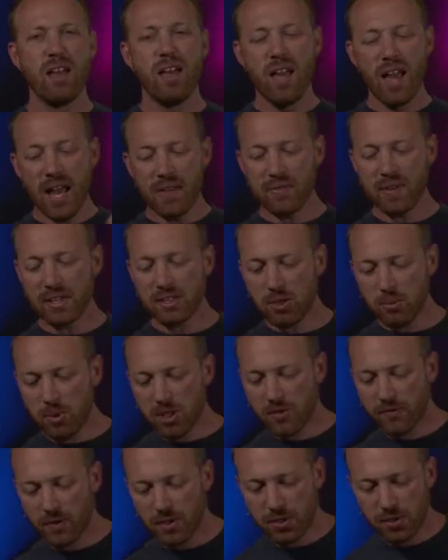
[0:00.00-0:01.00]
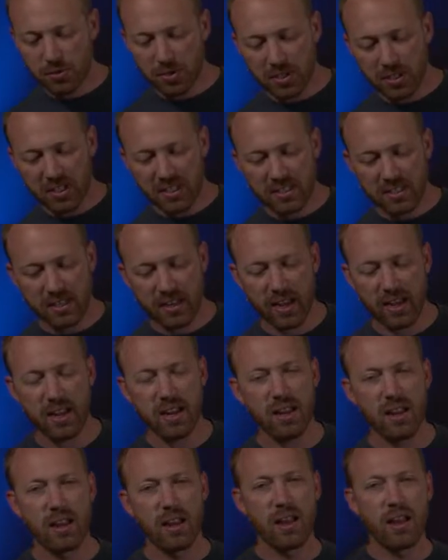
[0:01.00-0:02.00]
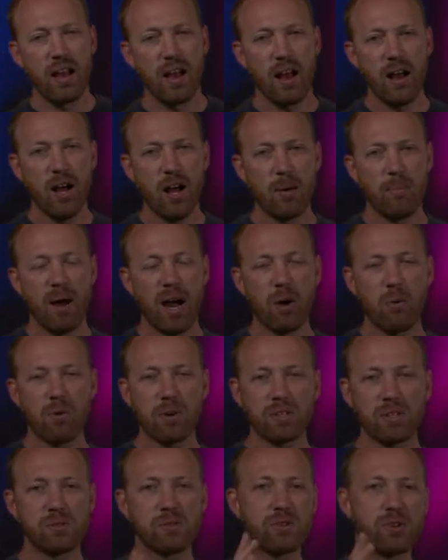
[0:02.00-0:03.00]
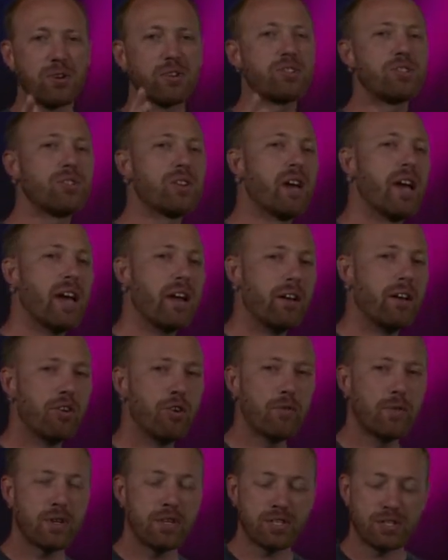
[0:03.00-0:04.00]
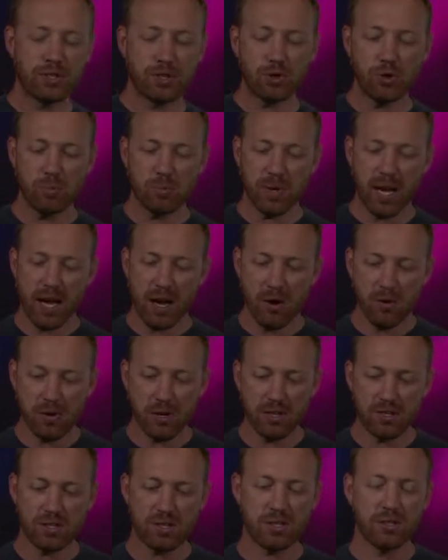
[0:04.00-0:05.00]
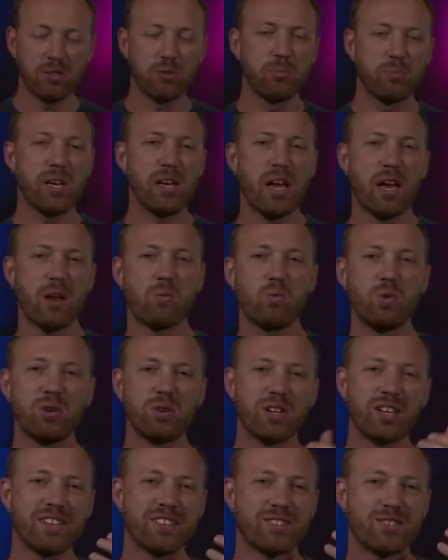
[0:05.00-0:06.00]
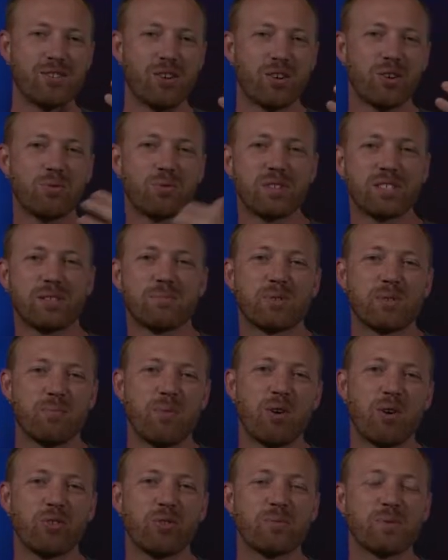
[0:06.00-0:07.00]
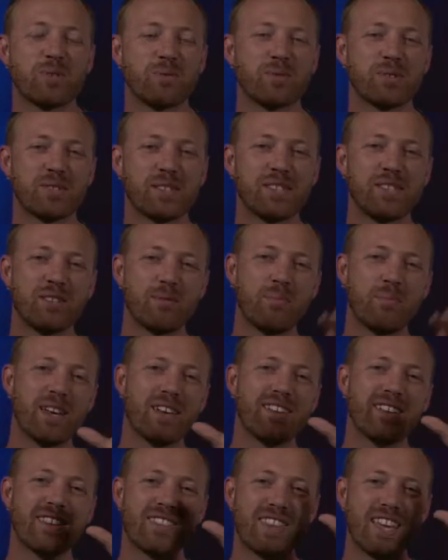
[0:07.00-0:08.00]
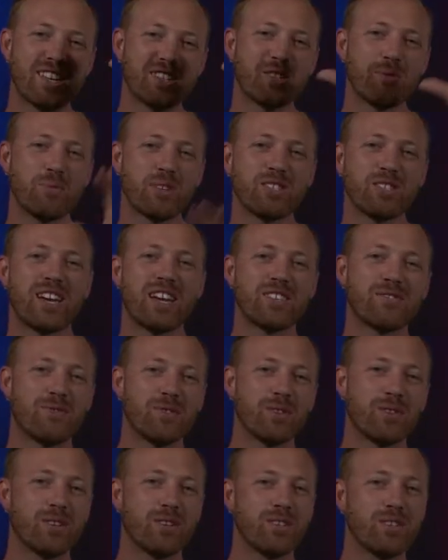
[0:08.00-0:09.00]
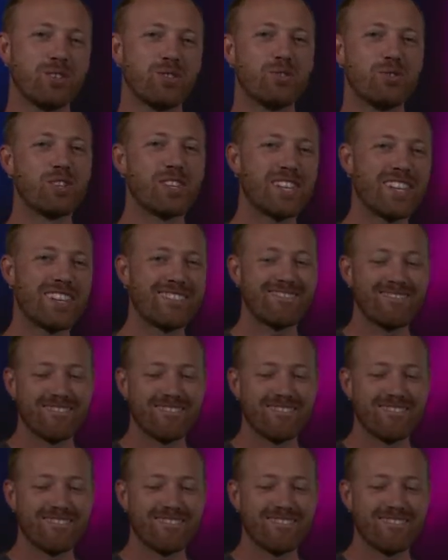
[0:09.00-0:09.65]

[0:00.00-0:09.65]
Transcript: Hey, thanks so much for tuning in tonight. I want to encourage you to head on over to Zoom now in just a little bit, and we'll get started with some small groups. We'll see you in a bit. Thanks so much, guys, for tuning in.